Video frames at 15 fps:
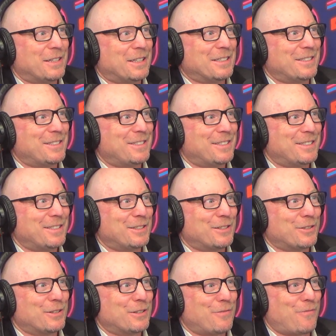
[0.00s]
is
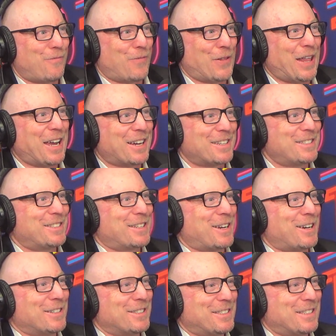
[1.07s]
flexed
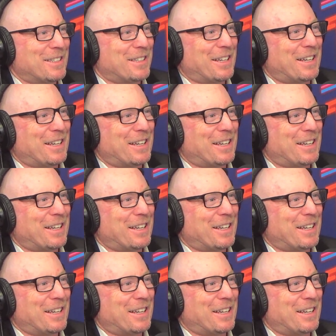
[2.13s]
constantly.